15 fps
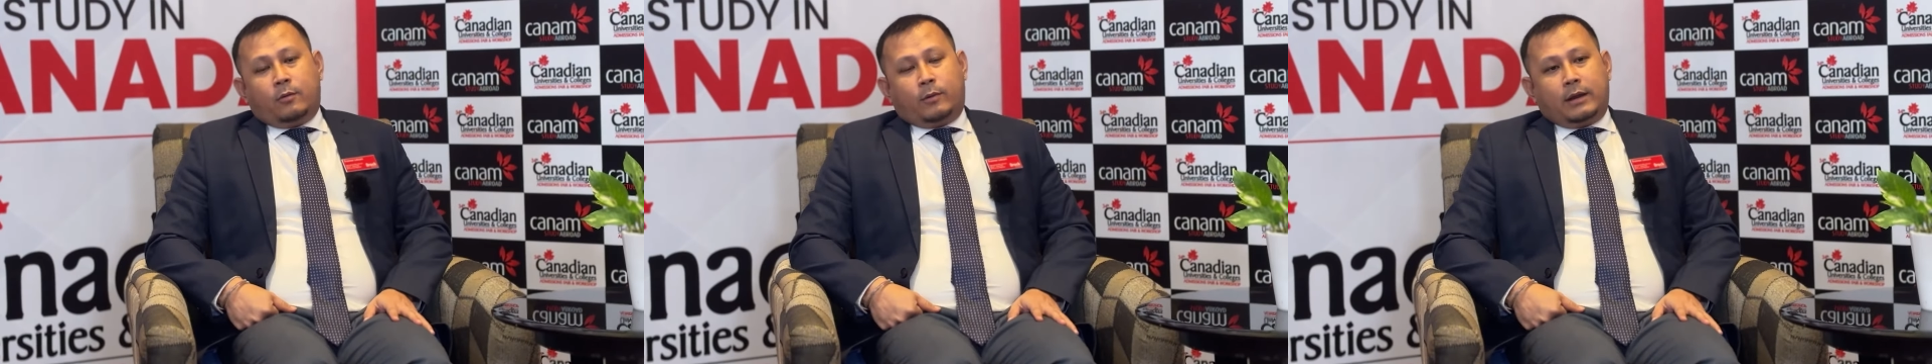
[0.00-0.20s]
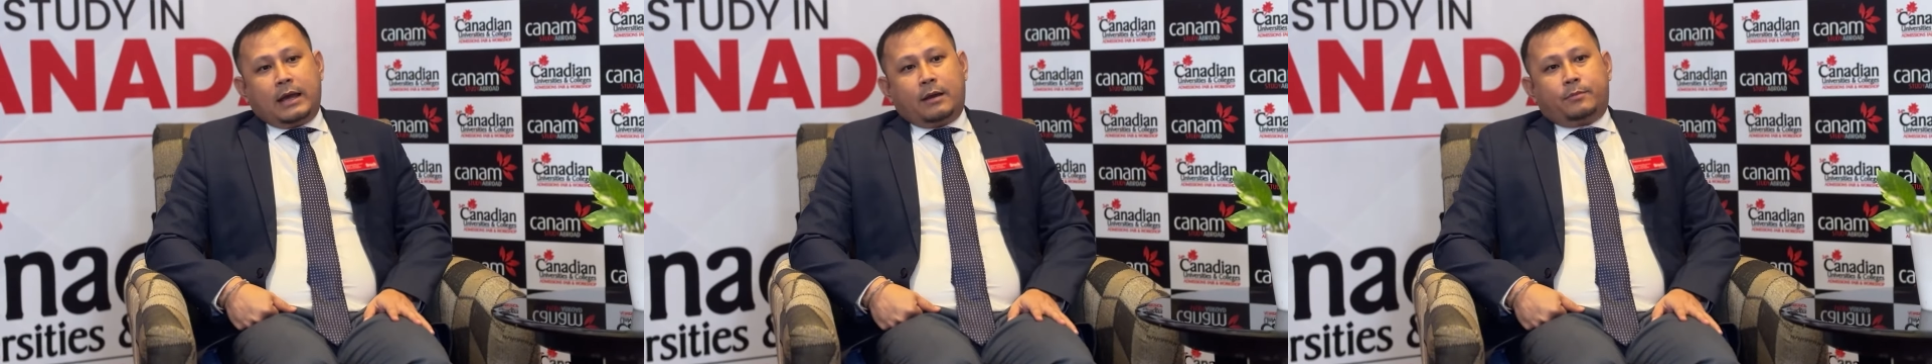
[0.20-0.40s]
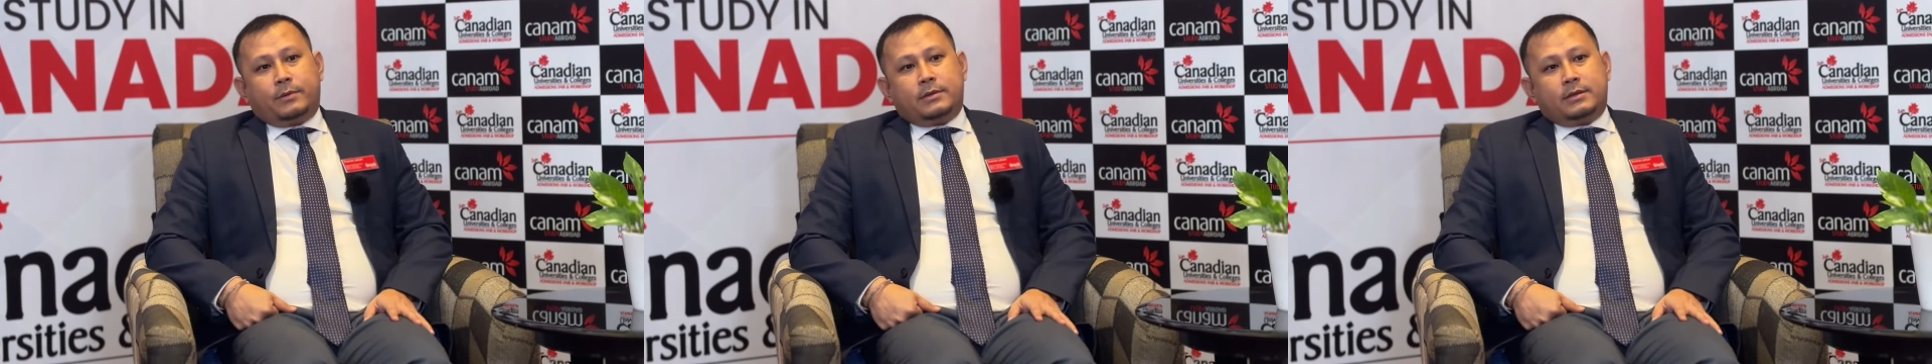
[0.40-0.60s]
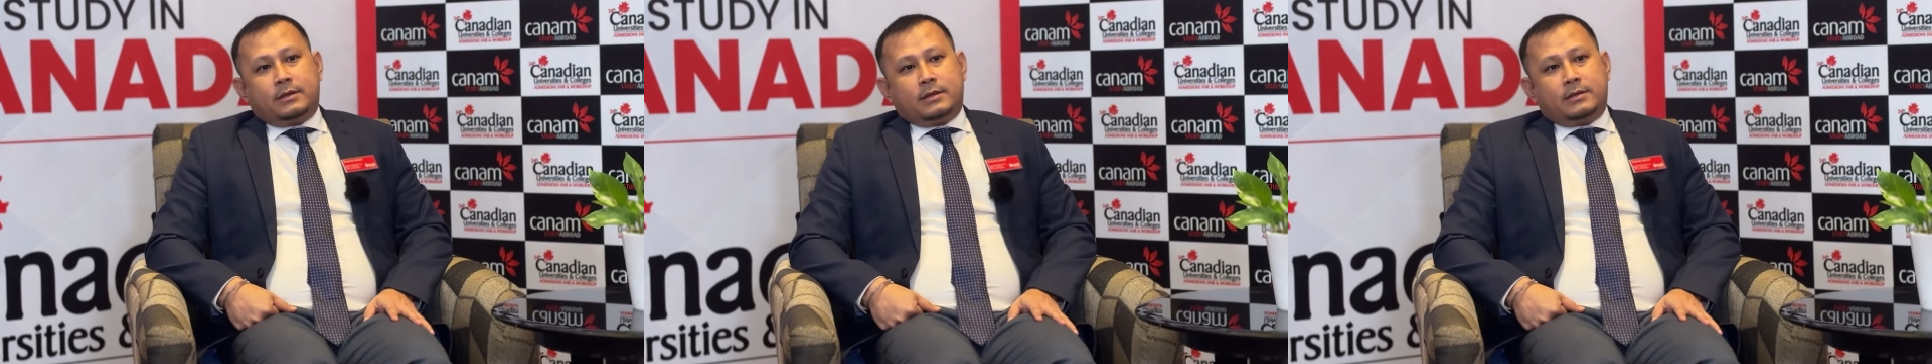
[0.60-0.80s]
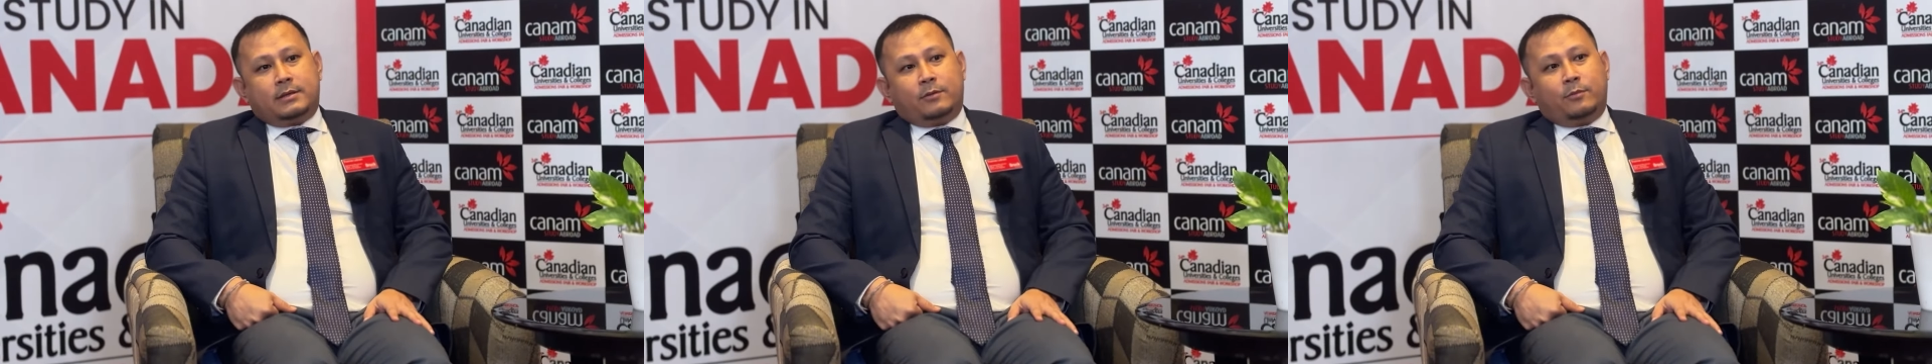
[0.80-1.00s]
what happens
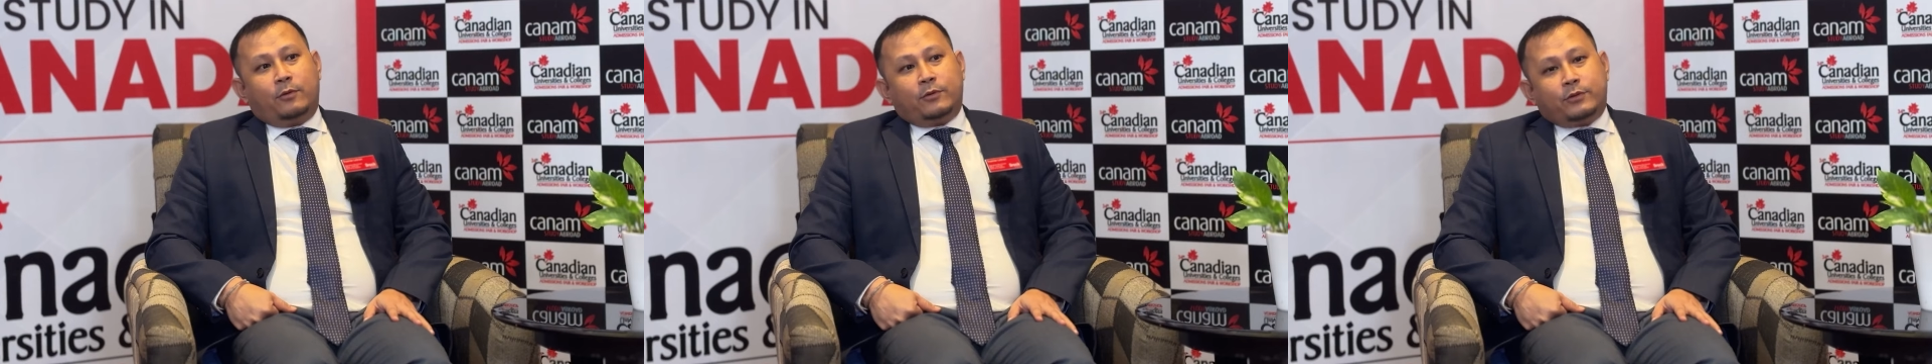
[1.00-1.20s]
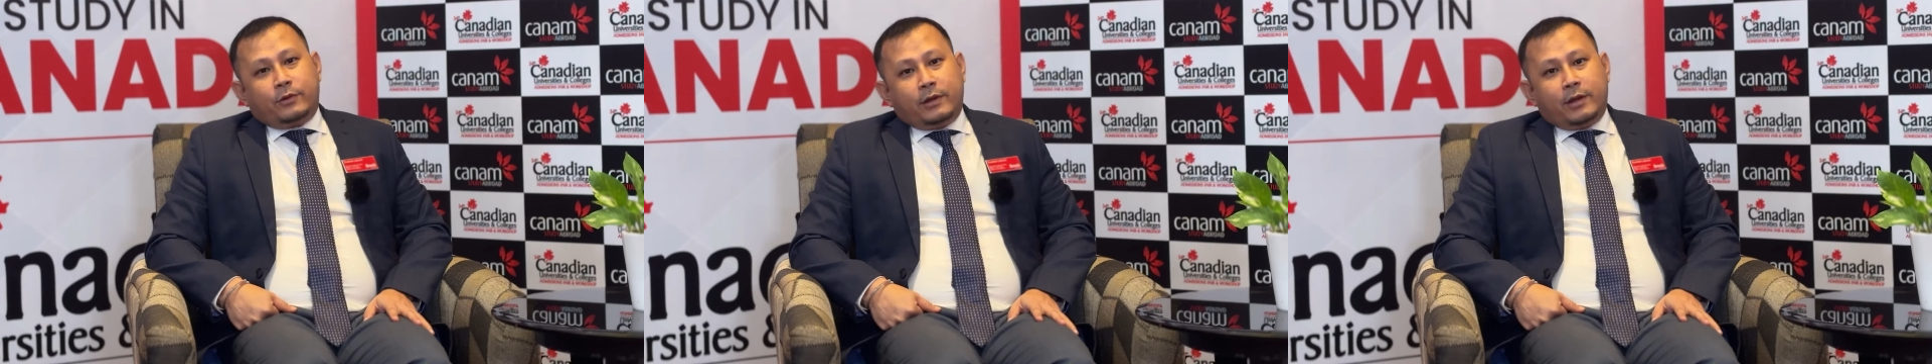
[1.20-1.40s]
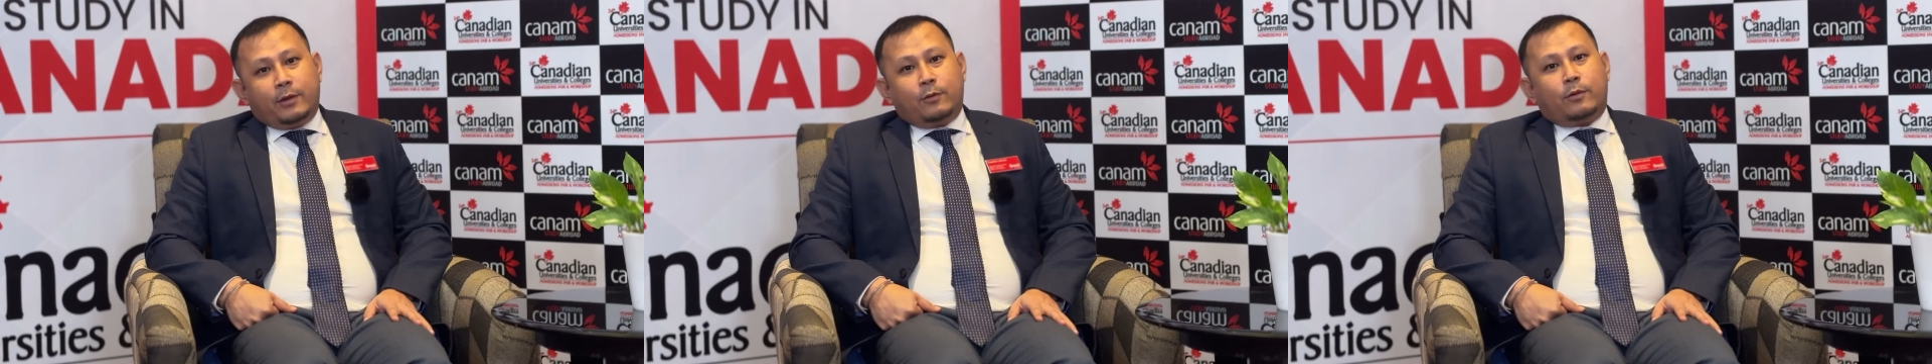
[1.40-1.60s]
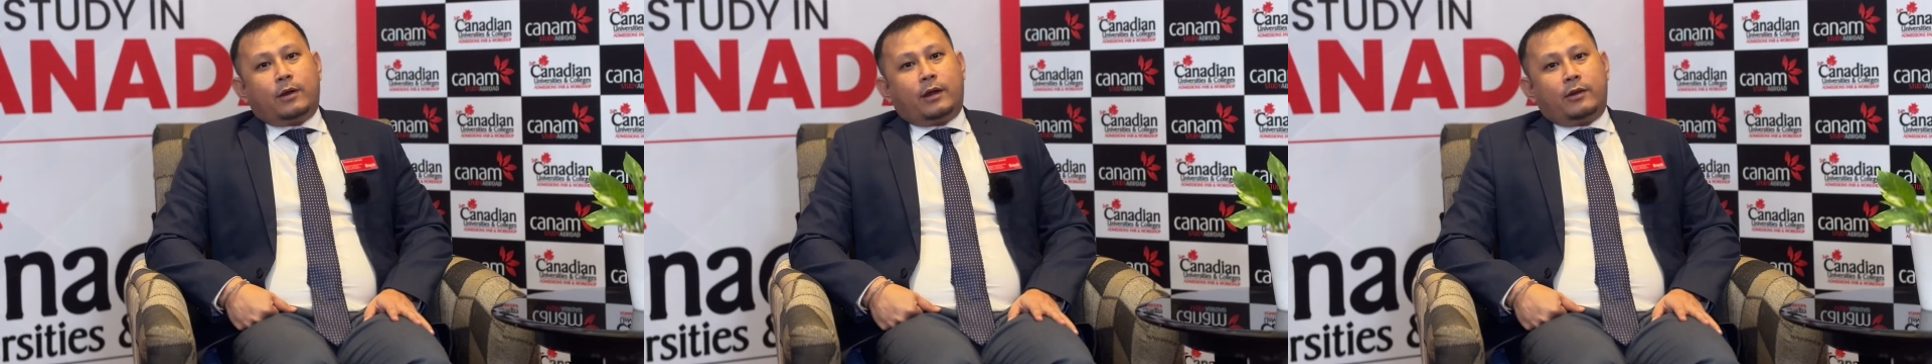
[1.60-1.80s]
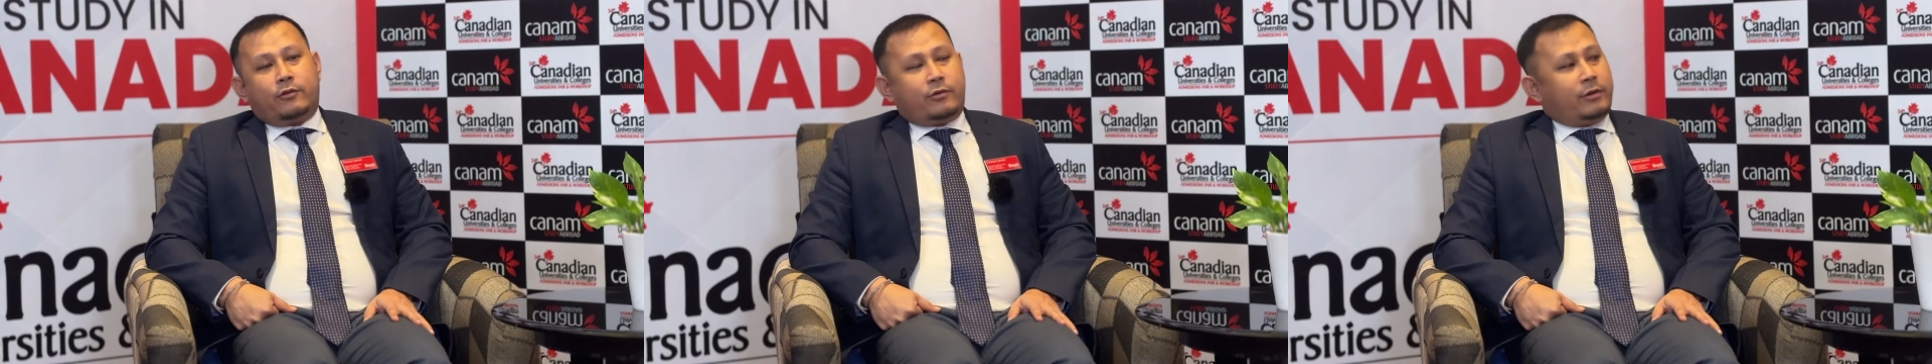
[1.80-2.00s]
is you move to a new
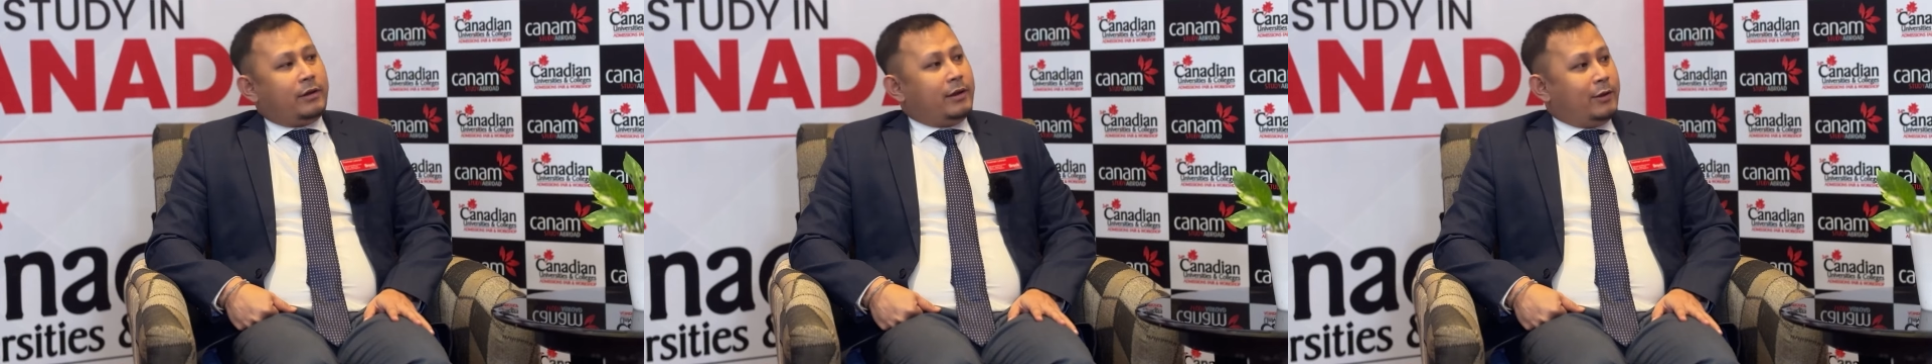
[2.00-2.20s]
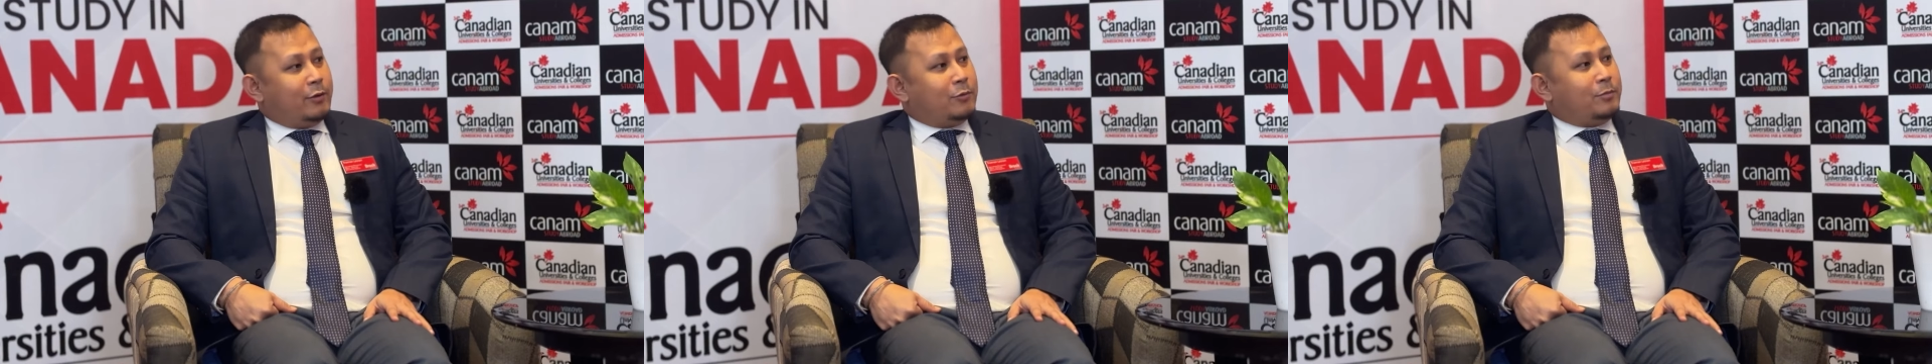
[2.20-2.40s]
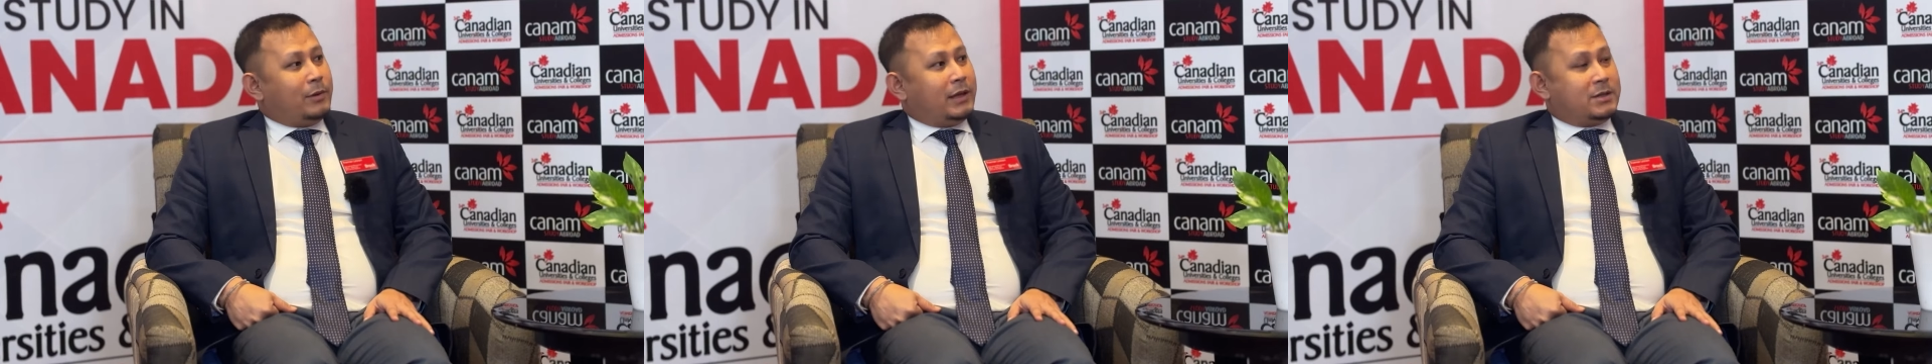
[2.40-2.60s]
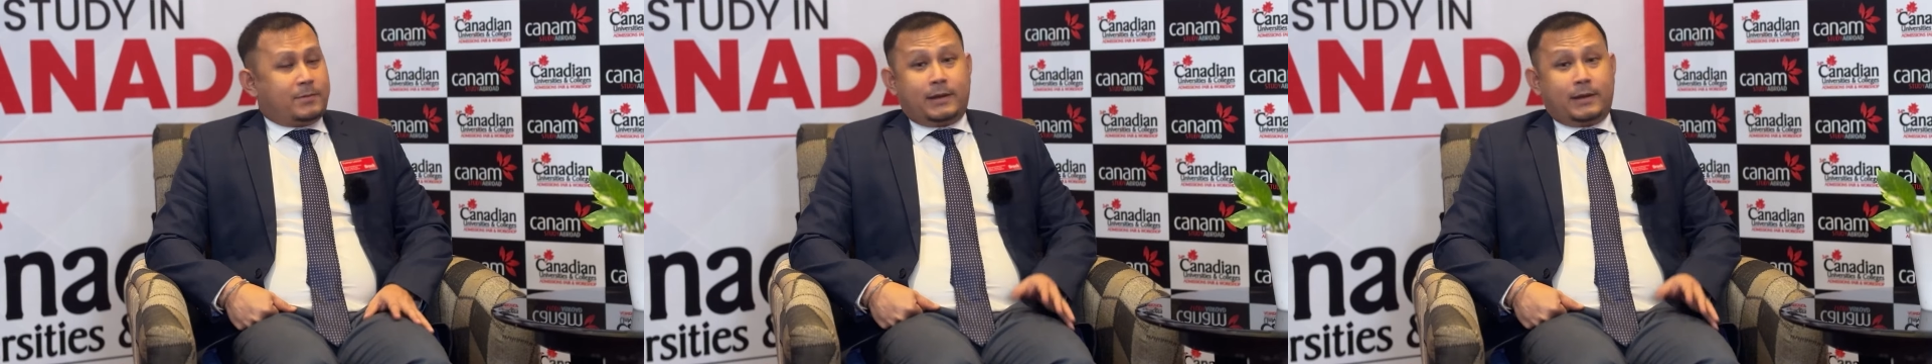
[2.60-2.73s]
country, new place.